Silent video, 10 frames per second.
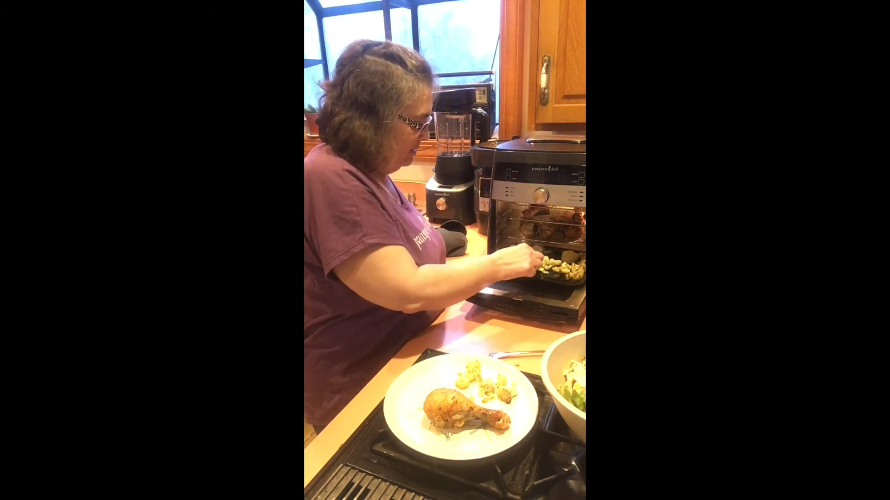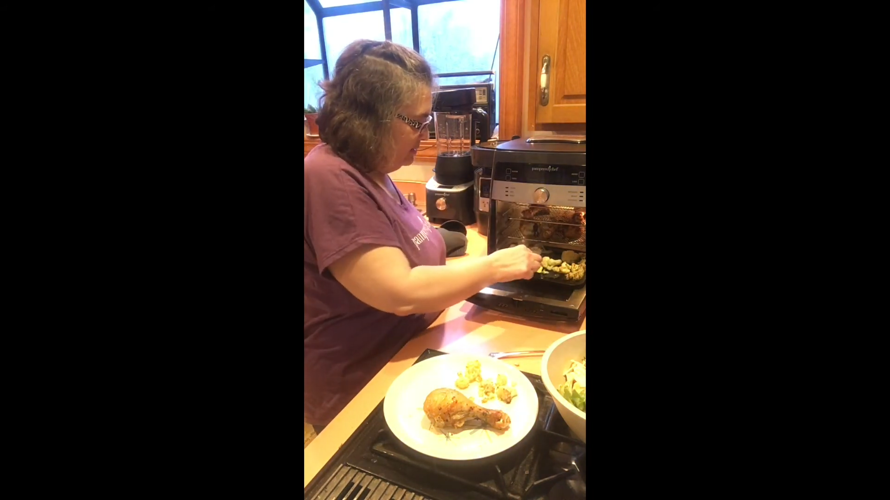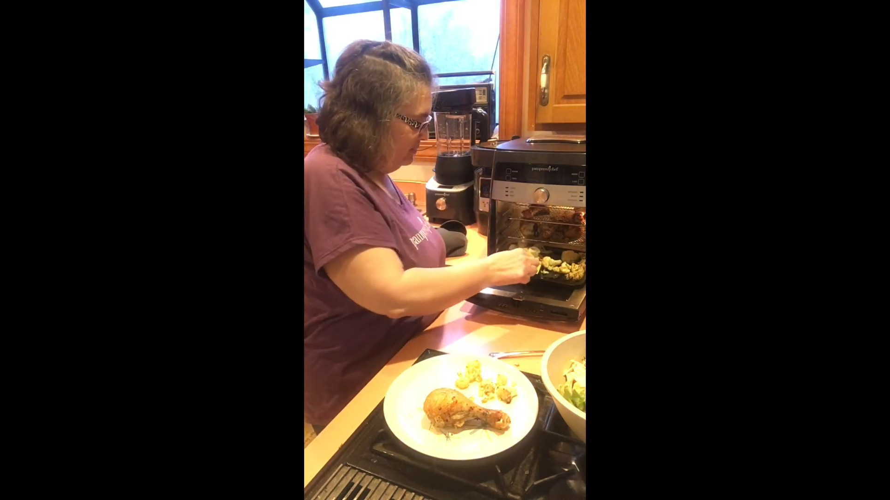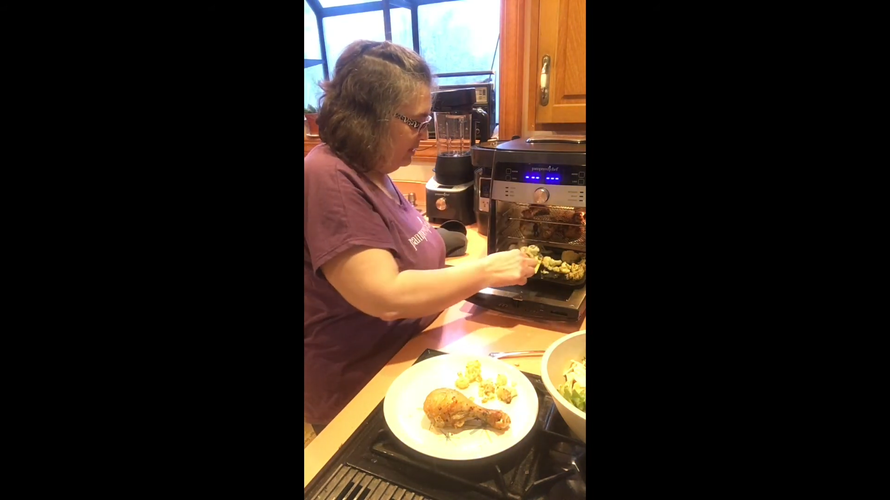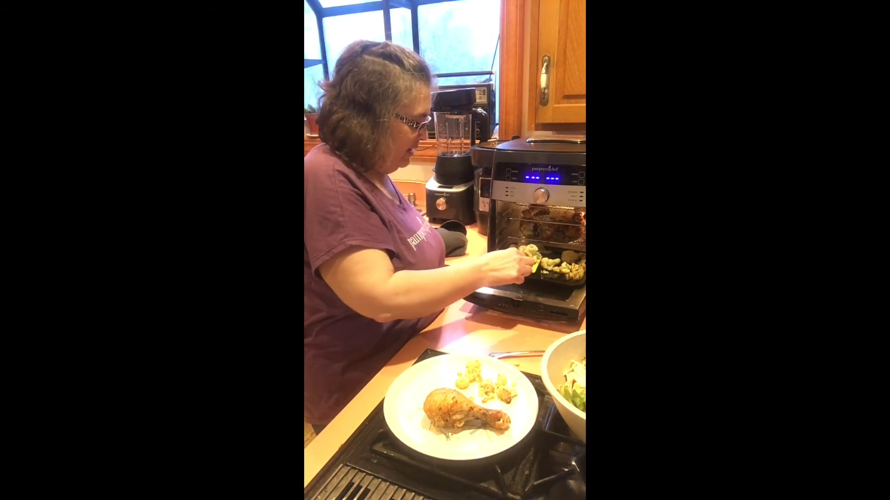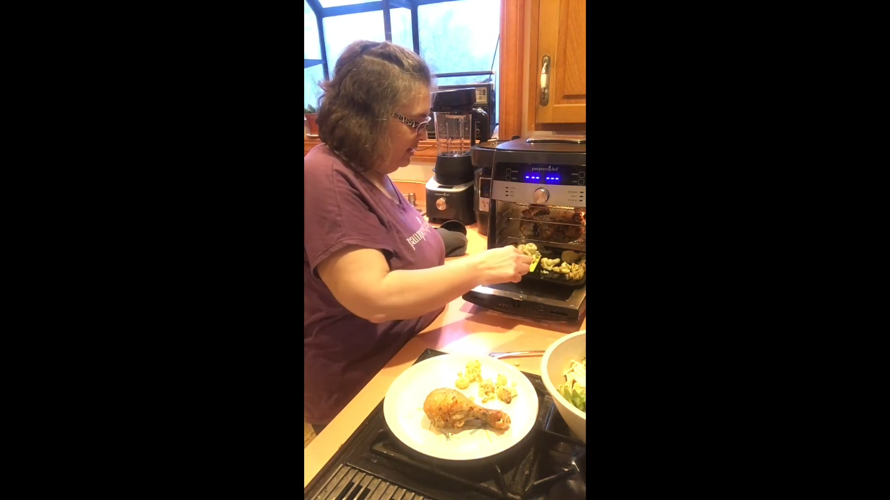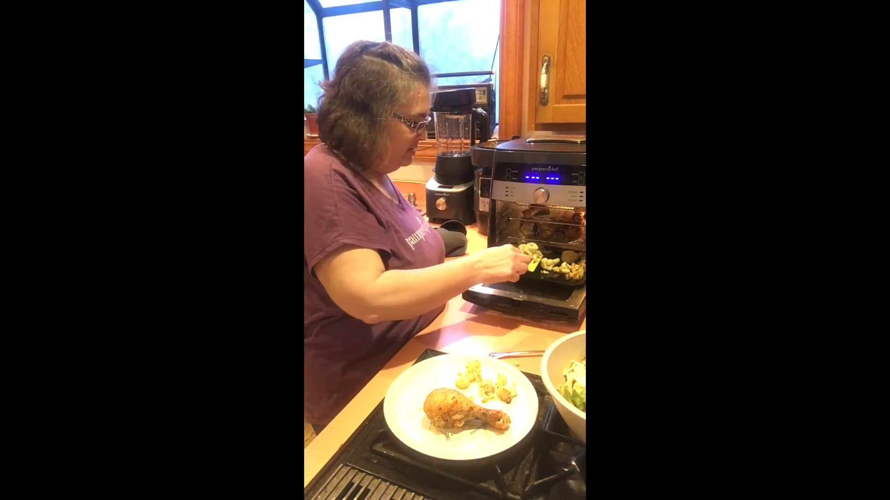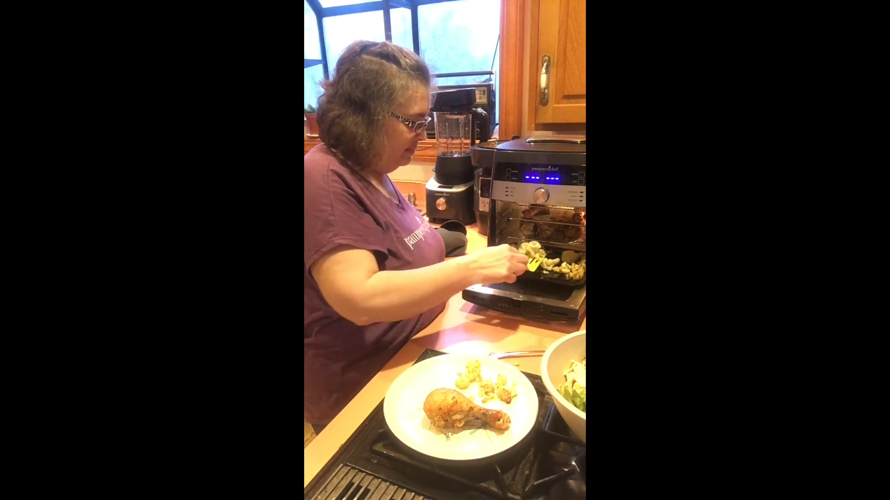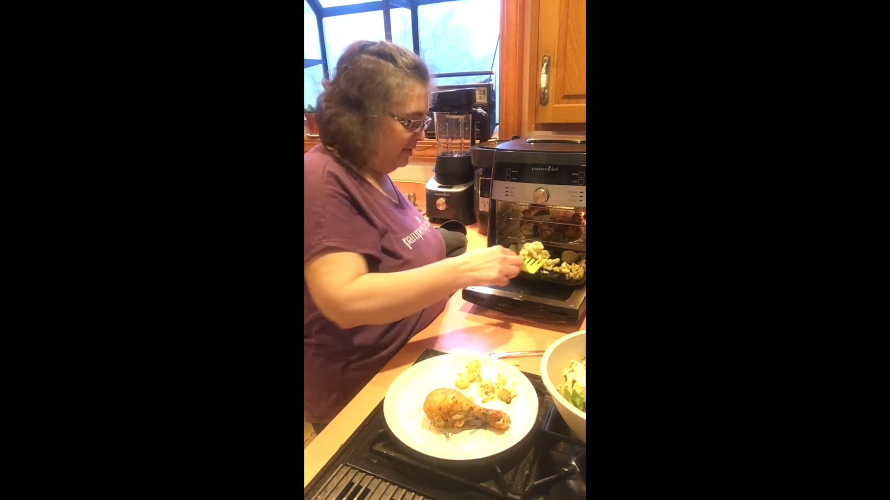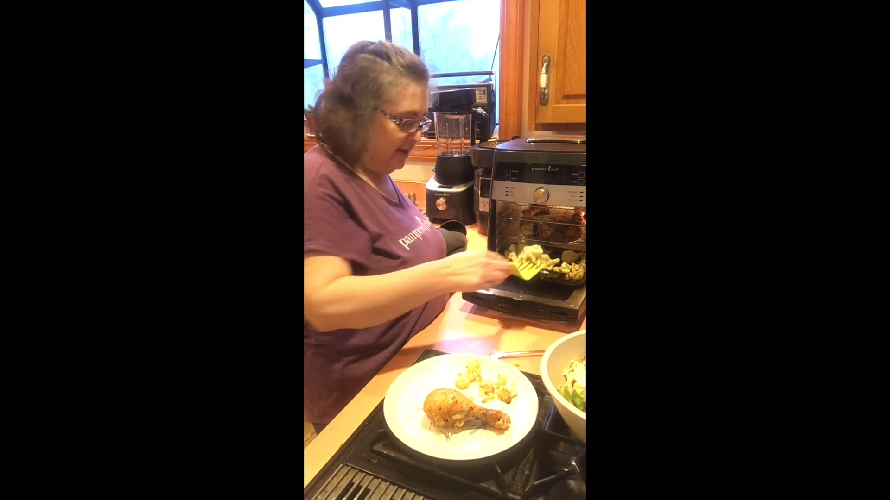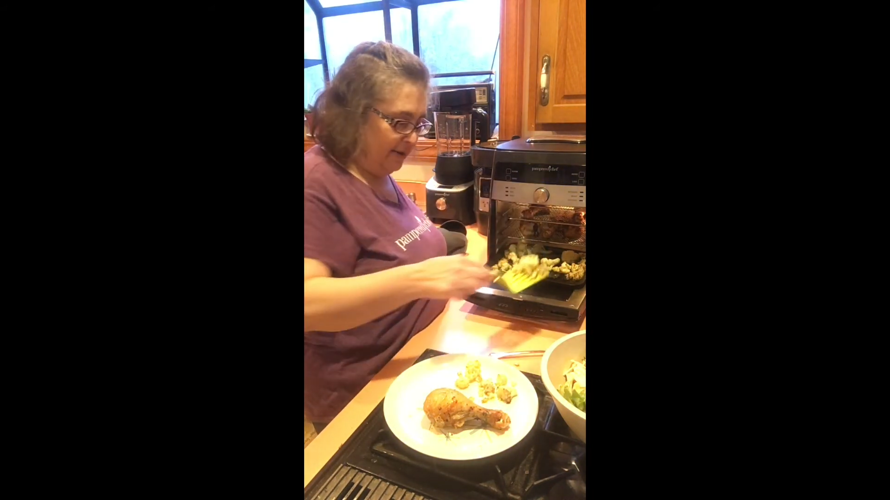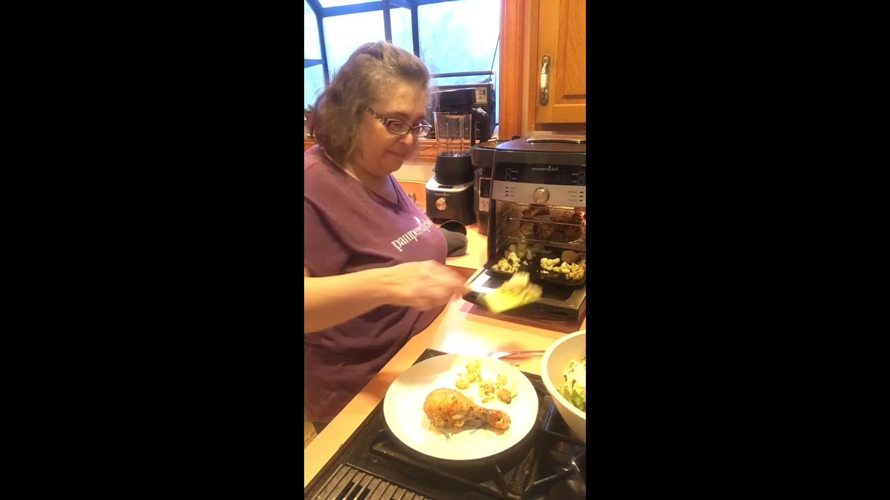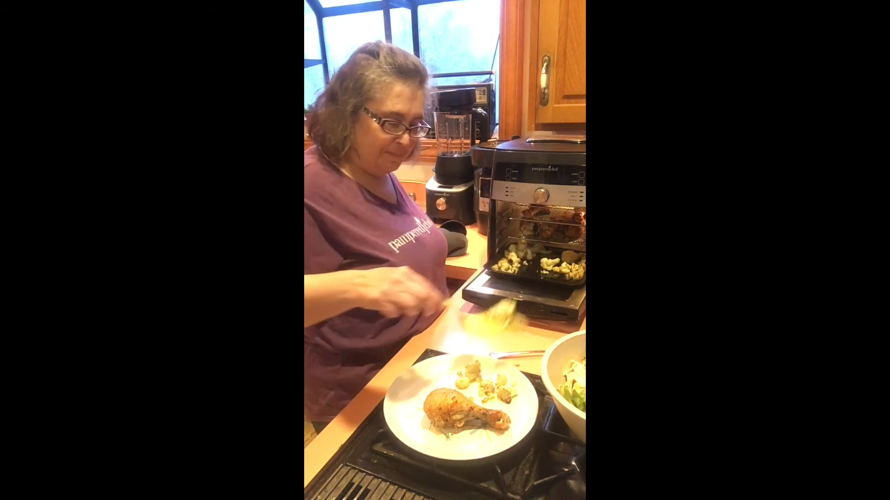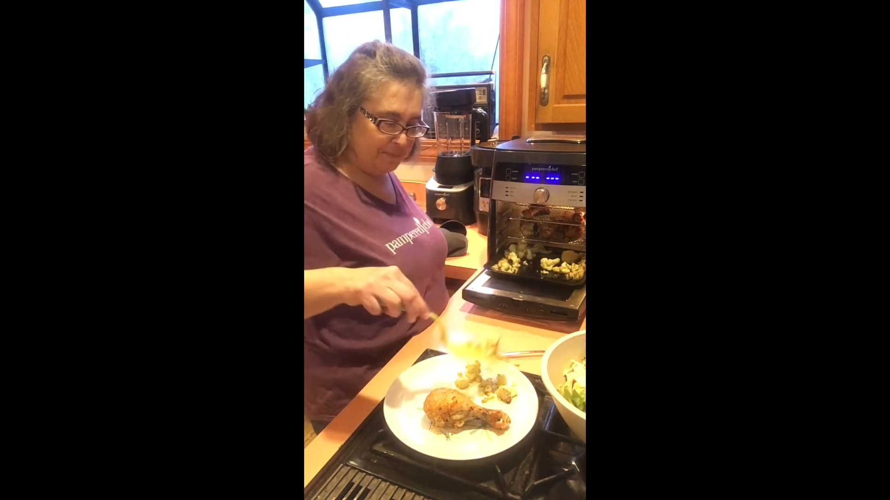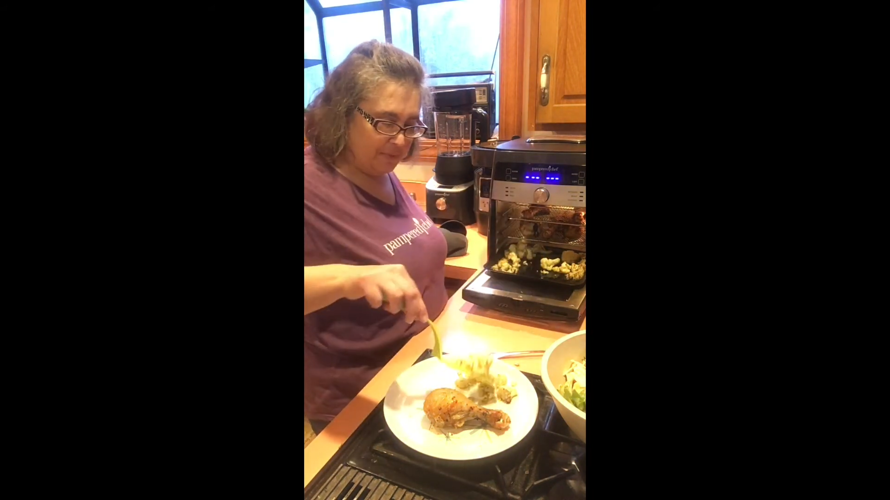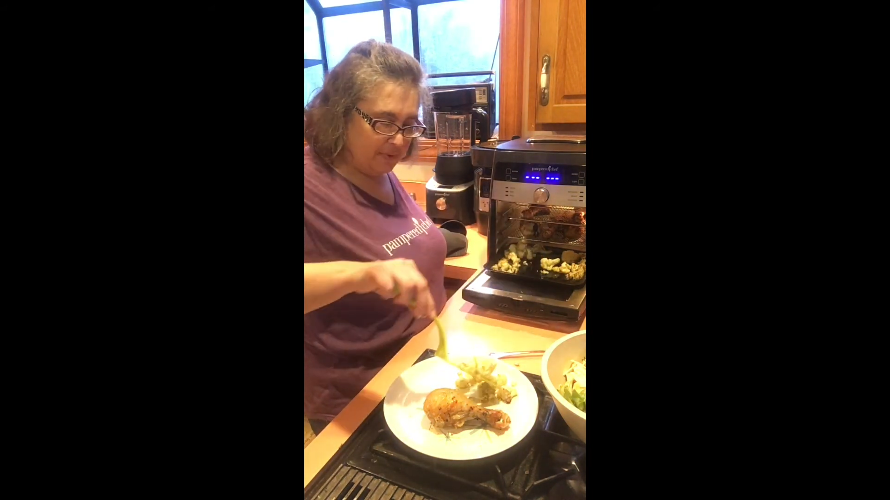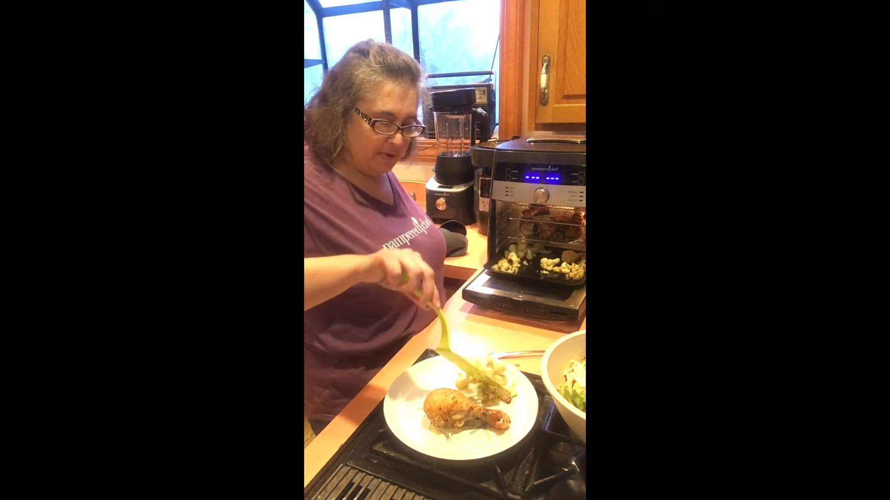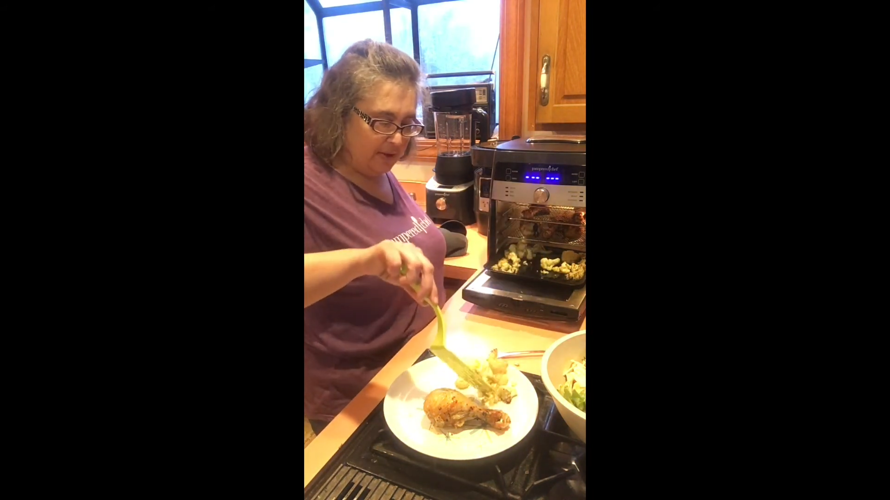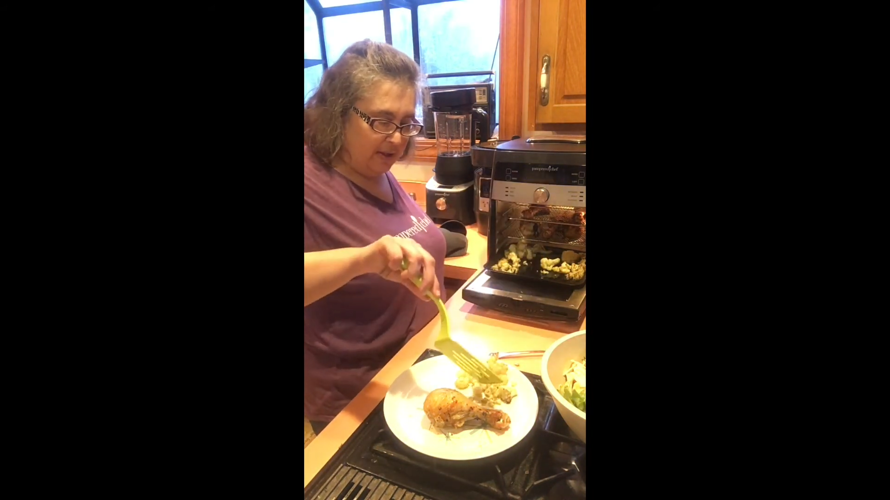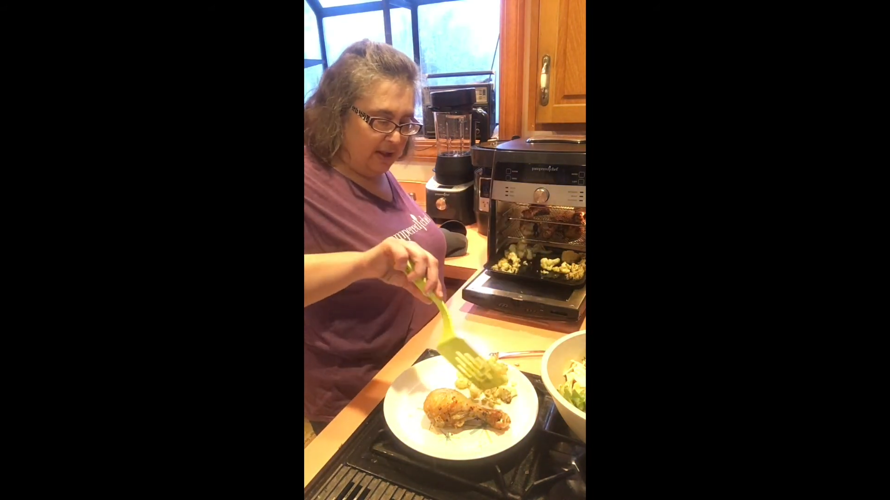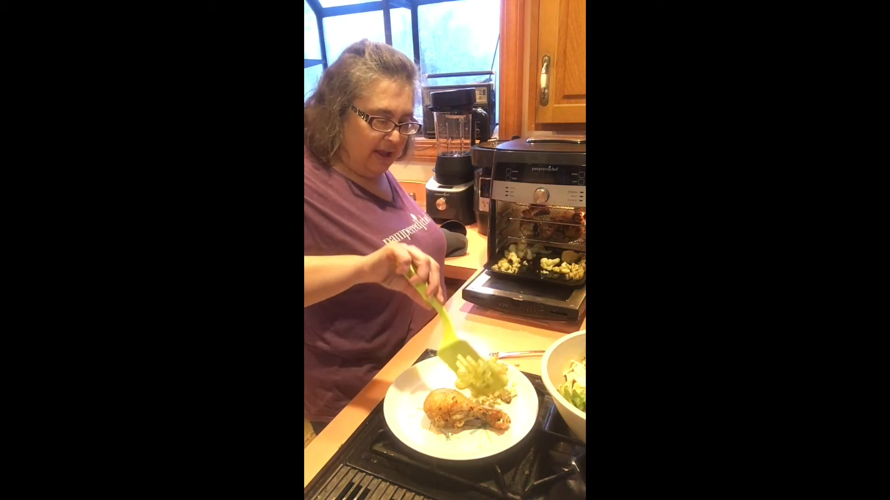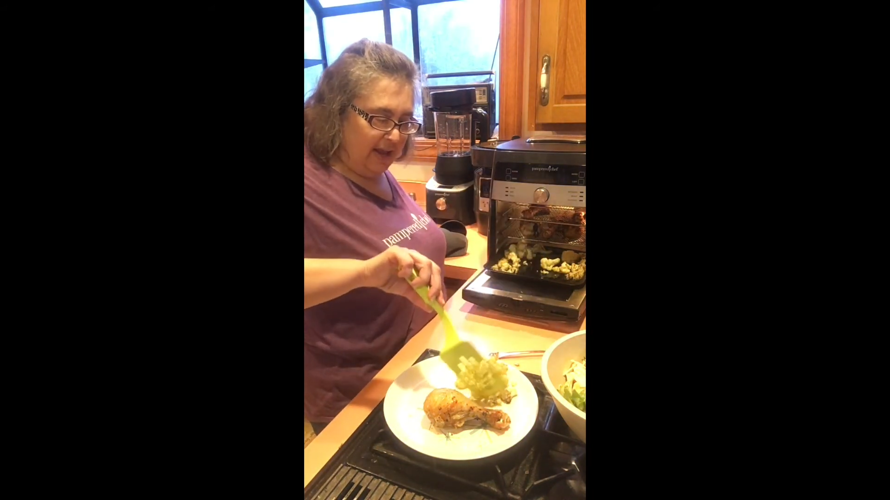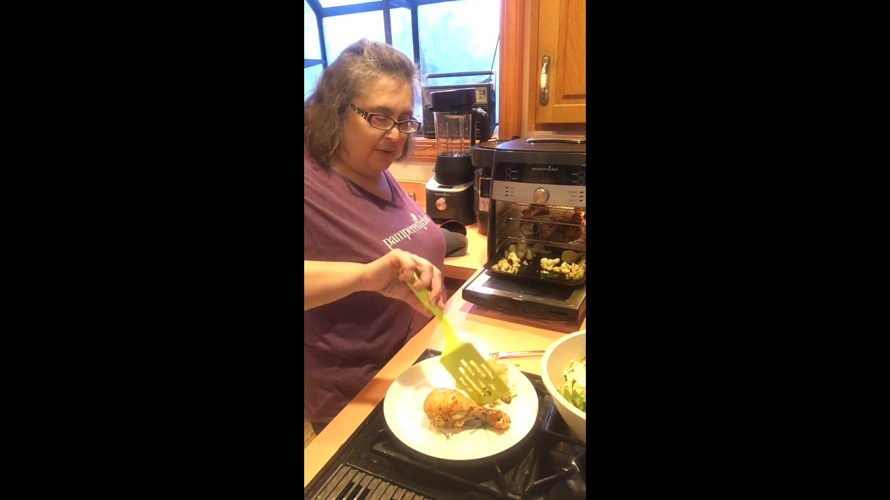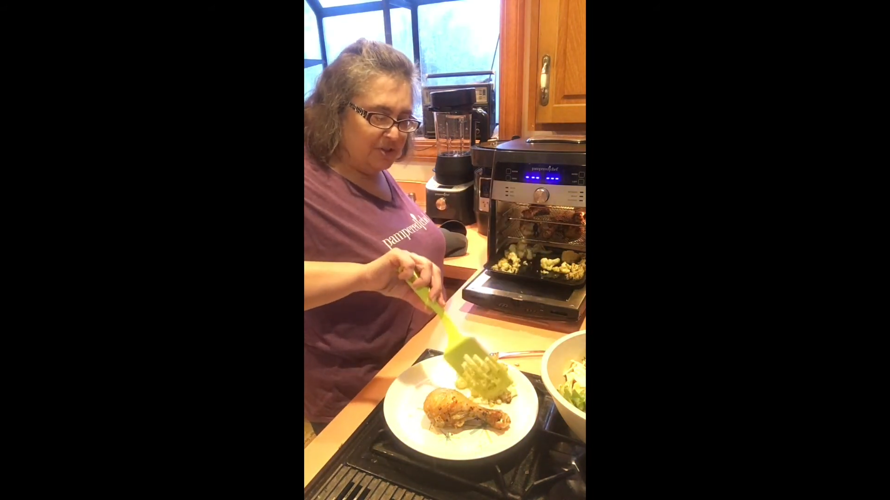So we're gonna add some of that. And I was